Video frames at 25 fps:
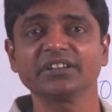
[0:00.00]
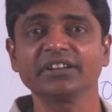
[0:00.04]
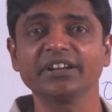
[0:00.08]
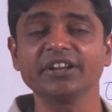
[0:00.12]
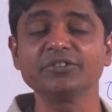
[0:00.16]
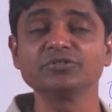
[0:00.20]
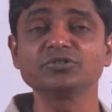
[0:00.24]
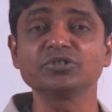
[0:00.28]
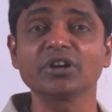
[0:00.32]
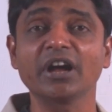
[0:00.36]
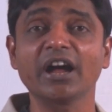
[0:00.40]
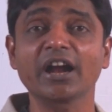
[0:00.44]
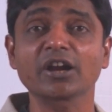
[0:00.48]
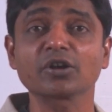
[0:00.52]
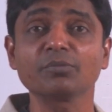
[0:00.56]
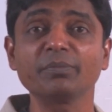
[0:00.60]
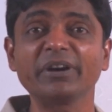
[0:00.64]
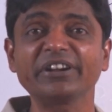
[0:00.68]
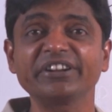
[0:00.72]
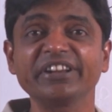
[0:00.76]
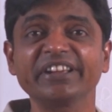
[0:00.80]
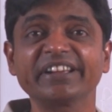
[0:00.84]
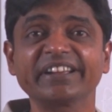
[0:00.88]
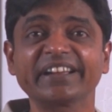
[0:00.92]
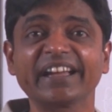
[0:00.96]
due to
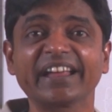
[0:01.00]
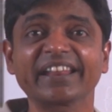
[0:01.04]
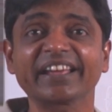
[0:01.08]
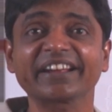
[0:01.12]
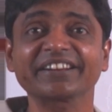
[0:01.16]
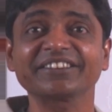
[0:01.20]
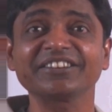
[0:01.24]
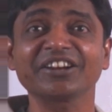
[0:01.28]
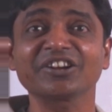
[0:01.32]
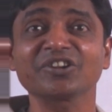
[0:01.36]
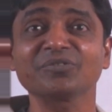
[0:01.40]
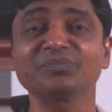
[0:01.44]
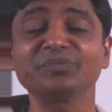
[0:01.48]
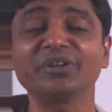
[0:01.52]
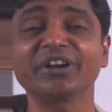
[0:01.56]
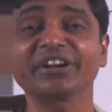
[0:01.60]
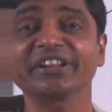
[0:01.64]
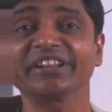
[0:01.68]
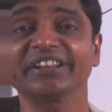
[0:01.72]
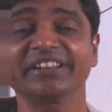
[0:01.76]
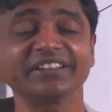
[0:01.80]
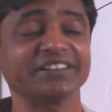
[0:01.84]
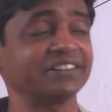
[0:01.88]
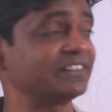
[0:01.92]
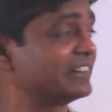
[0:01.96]
aromatic character of the
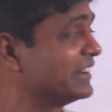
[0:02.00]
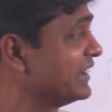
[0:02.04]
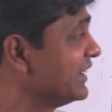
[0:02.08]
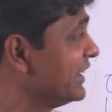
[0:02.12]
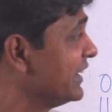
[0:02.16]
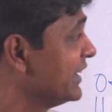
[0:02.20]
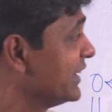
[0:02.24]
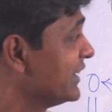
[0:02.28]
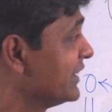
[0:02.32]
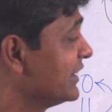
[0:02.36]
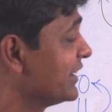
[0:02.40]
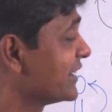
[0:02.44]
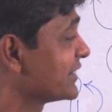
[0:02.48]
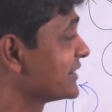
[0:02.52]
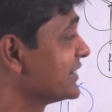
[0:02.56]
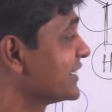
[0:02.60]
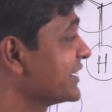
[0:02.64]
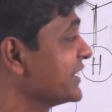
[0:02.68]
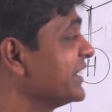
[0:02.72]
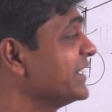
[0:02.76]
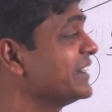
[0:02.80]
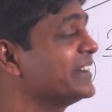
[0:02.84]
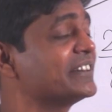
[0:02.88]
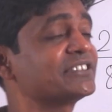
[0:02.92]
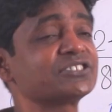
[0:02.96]
ring. Here the
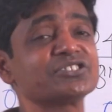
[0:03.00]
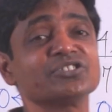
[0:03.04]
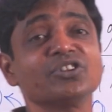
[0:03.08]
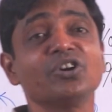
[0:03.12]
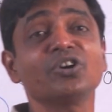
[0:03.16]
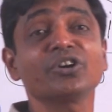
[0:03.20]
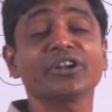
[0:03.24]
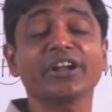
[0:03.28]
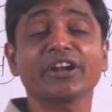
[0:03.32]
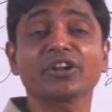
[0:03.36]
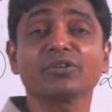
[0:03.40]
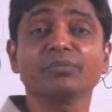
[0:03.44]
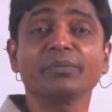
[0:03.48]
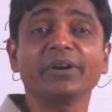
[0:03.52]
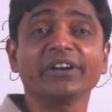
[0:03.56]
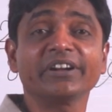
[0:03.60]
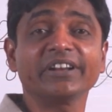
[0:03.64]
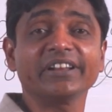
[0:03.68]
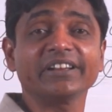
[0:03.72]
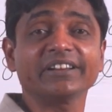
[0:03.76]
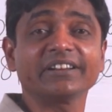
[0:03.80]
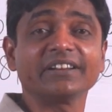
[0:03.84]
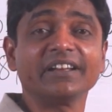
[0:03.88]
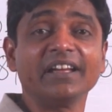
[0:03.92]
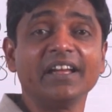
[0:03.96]
ring is
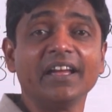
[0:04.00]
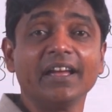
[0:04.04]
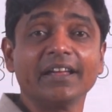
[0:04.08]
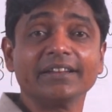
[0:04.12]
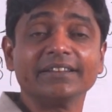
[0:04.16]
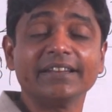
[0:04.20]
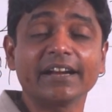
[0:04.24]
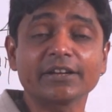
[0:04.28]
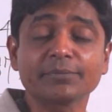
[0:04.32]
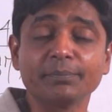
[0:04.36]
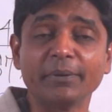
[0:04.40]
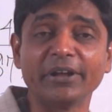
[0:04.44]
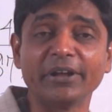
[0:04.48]
non-aromatic. That